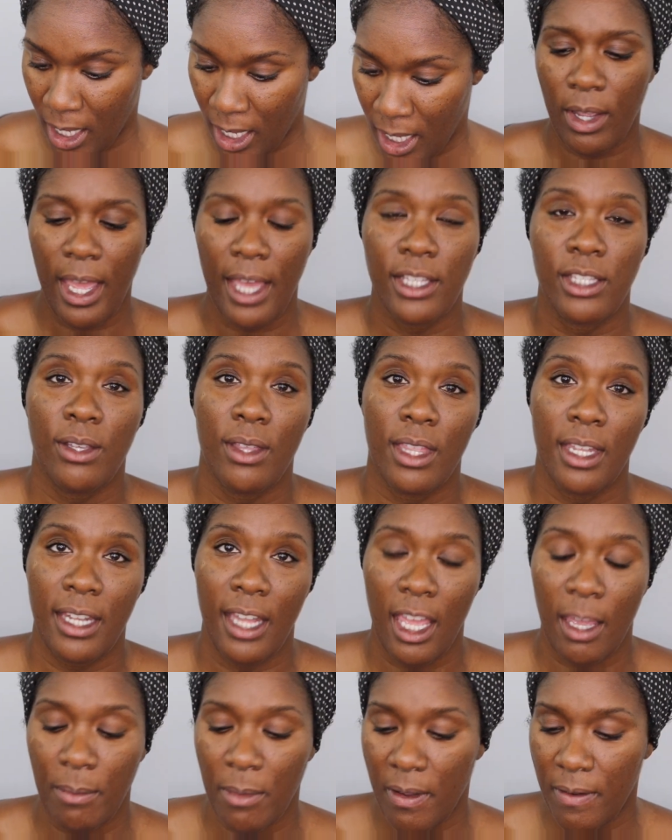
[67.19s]
Okay, so the
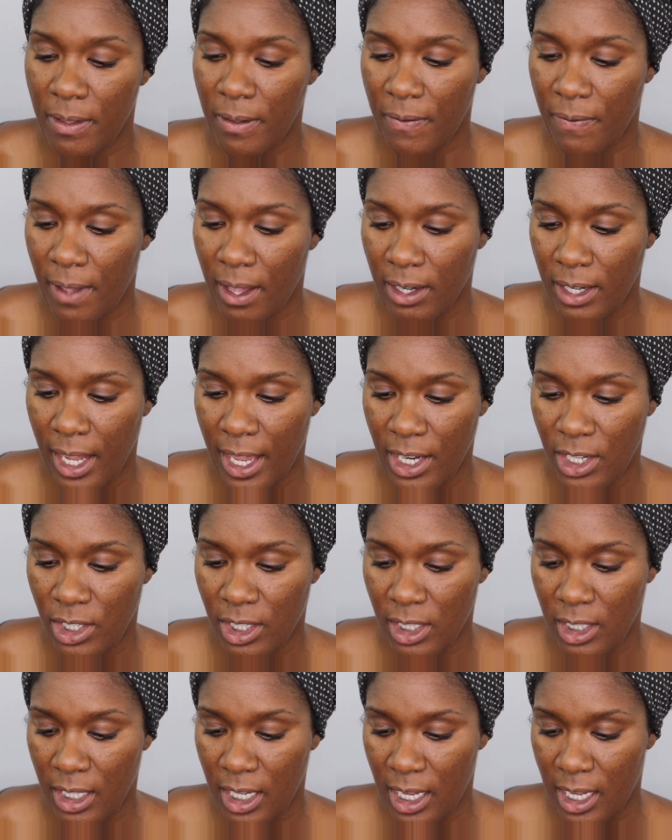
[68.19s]
name of the
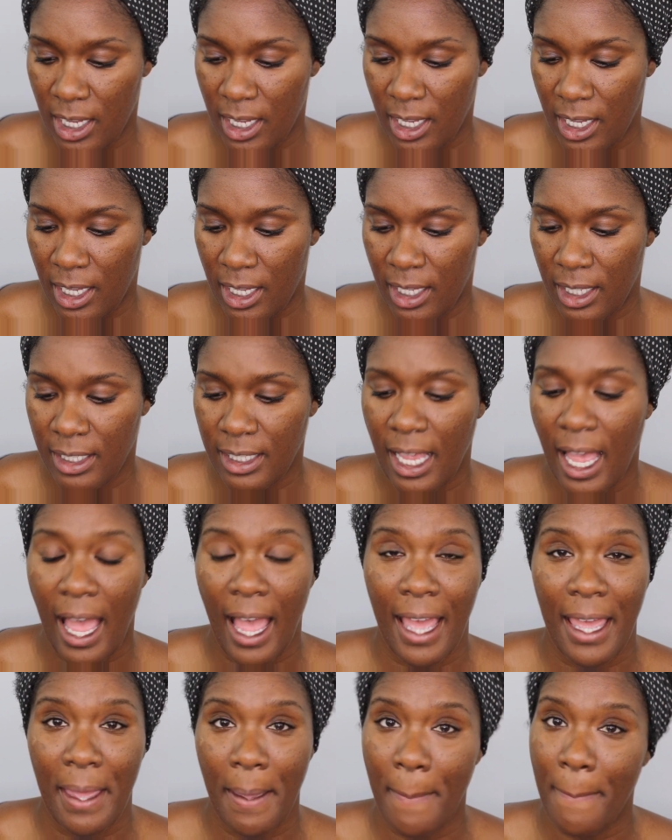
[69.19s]
foundation is
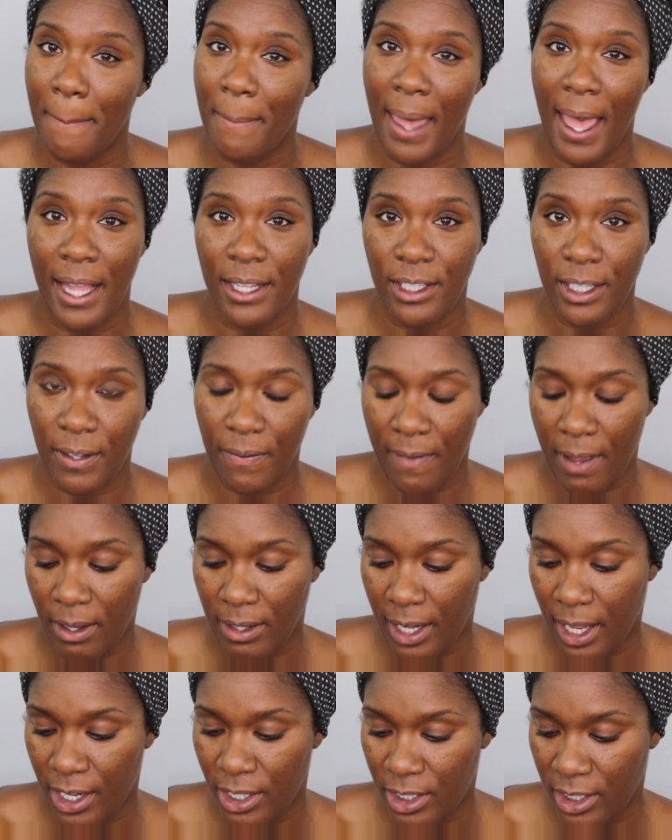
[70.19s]
I Am Magic
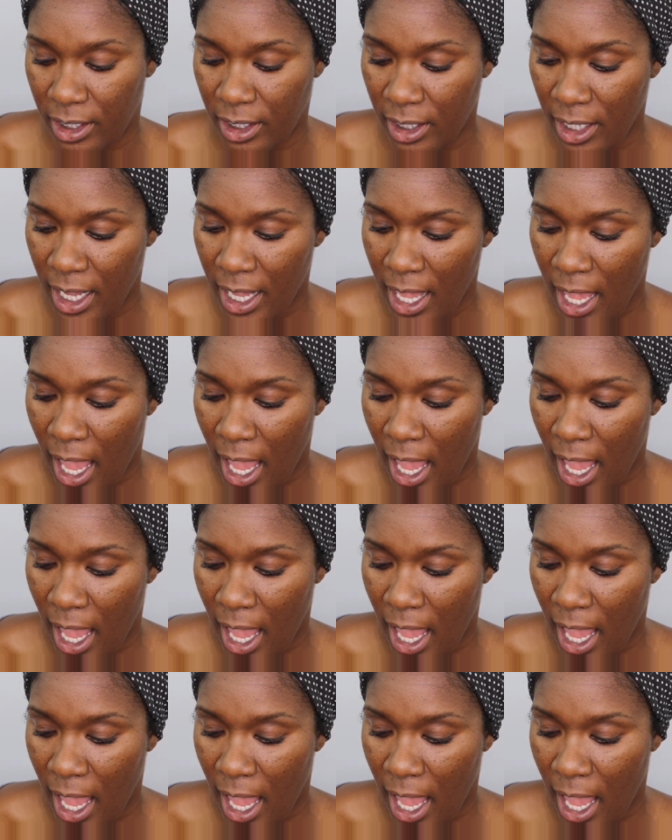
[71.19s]
Foundation,